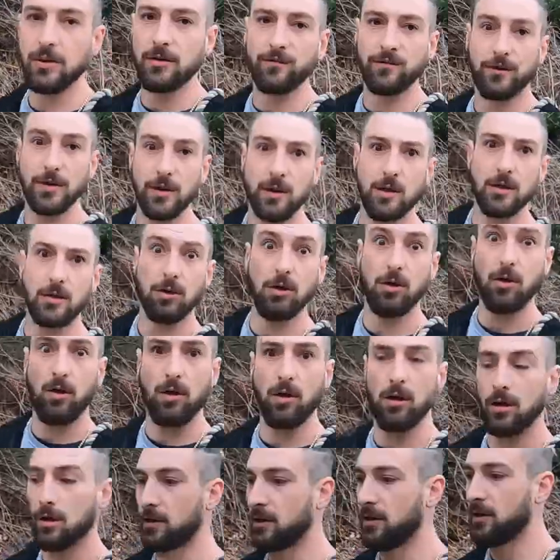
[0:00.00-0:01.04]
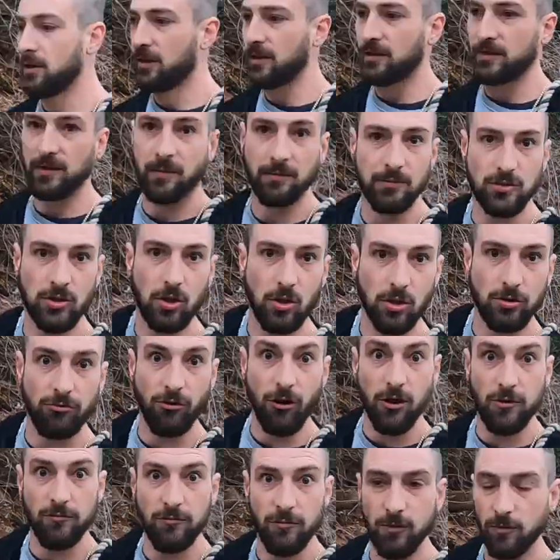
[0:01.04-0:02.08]
I was thinking, cool, someone's got a
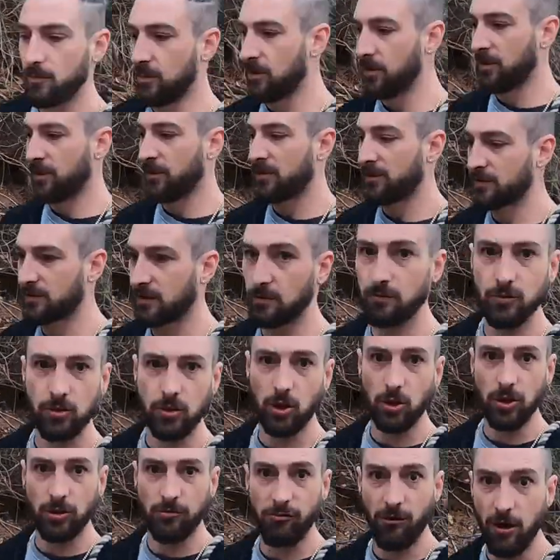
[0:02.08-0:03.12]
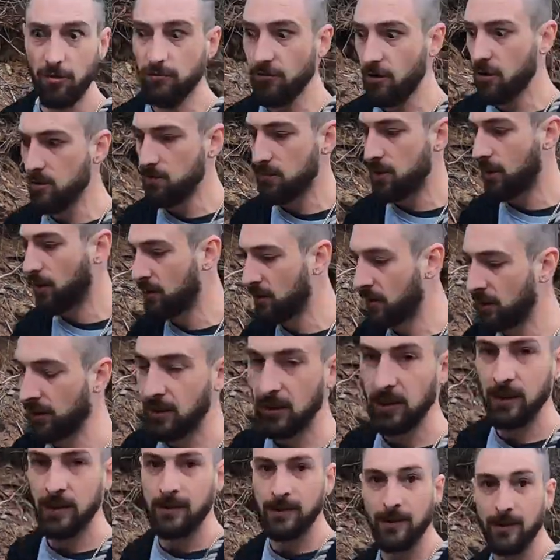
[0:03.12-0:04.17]
grow room. Someone's got a grow room.
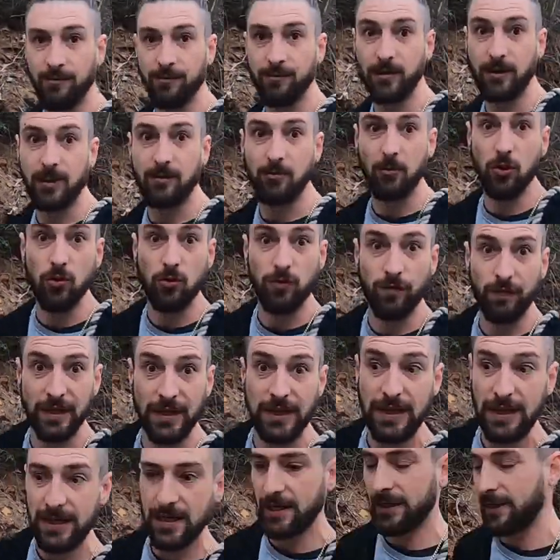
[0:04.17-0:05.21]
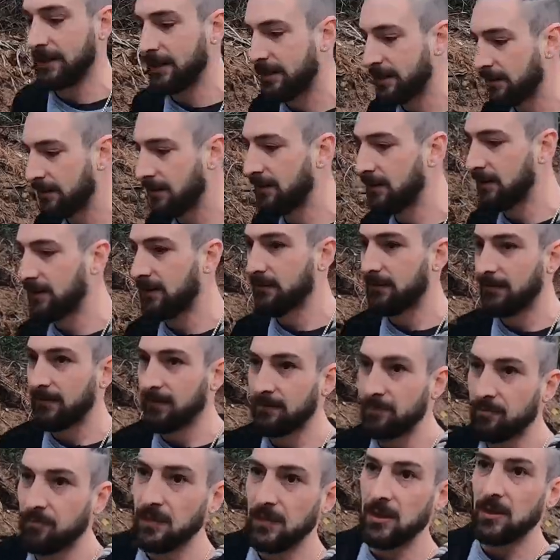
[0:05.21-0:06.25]
I'm fucking moving in.
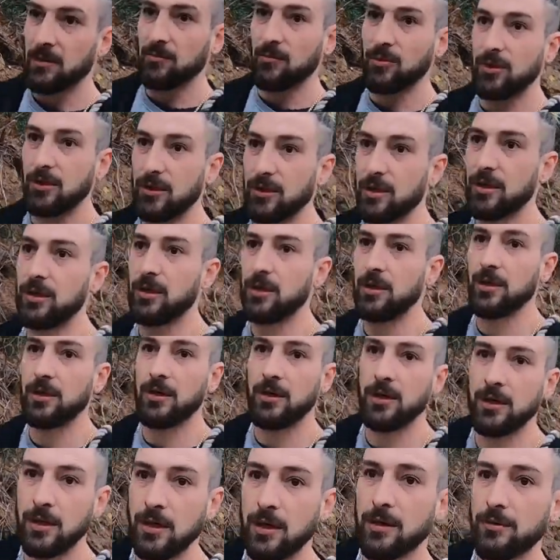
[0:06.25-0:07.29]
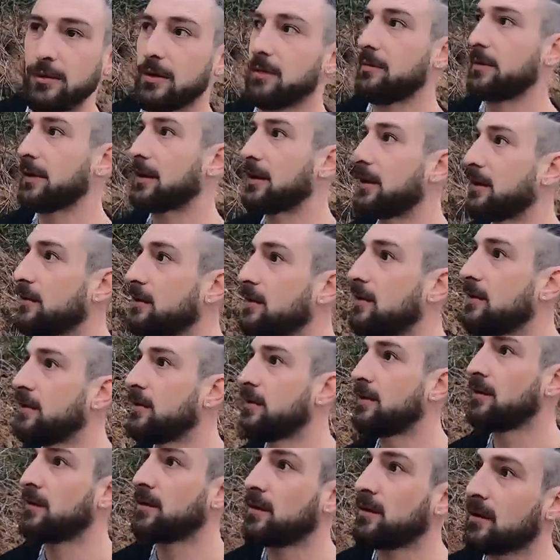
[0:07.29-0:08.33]
But, oh, here we go.
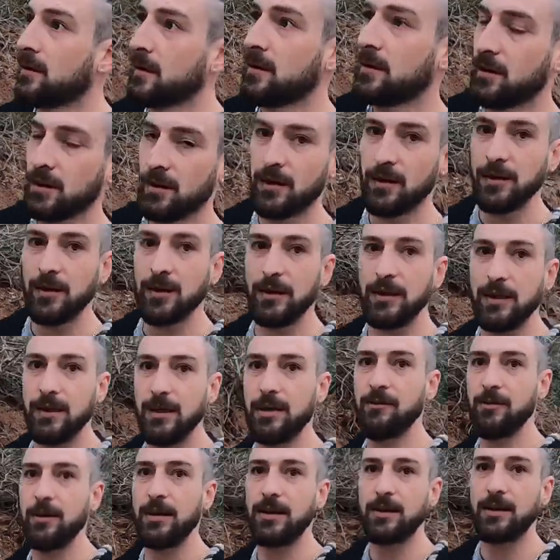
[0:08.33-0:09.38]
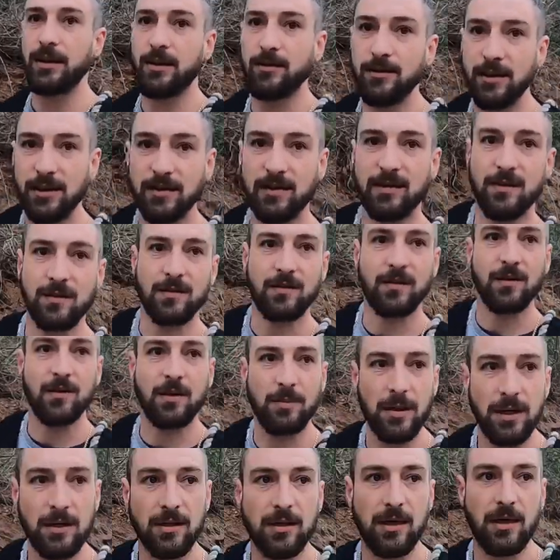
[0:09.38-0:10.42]
Here we go. This looks like
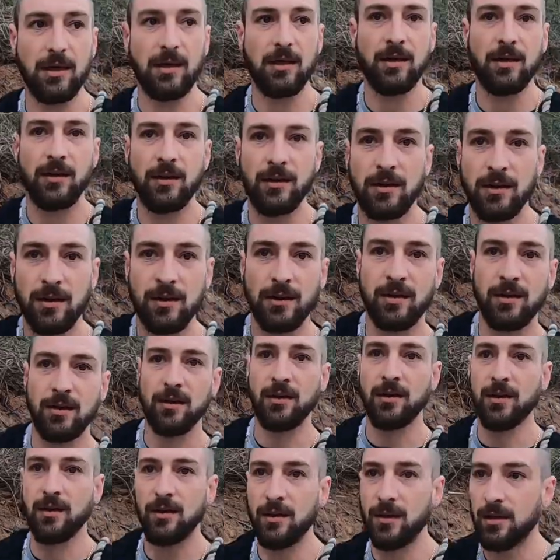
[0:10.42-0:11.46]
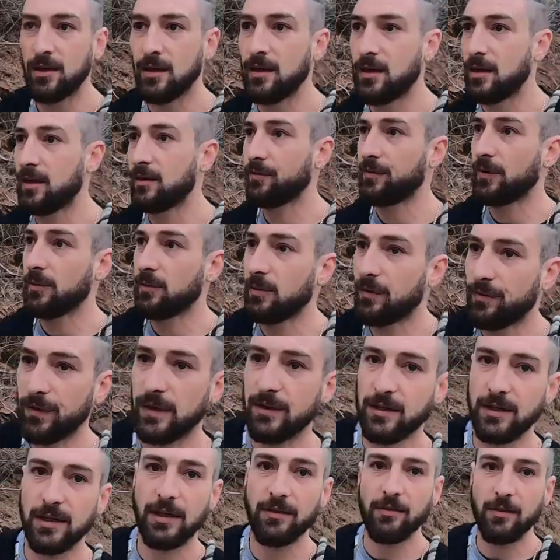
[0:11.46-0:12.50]
a bunker. I think we
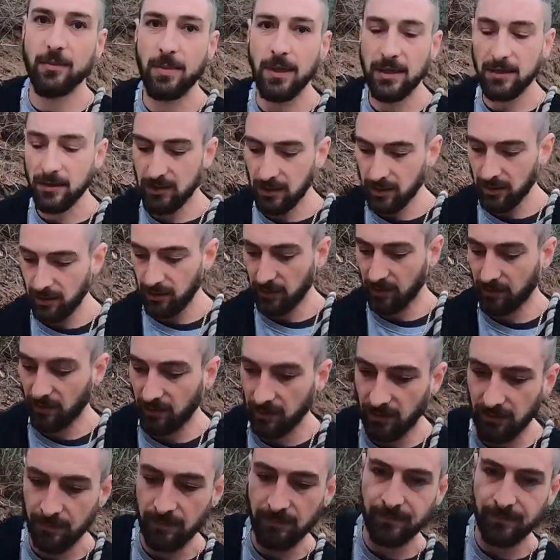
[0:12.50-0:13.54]
found another bunker, guys.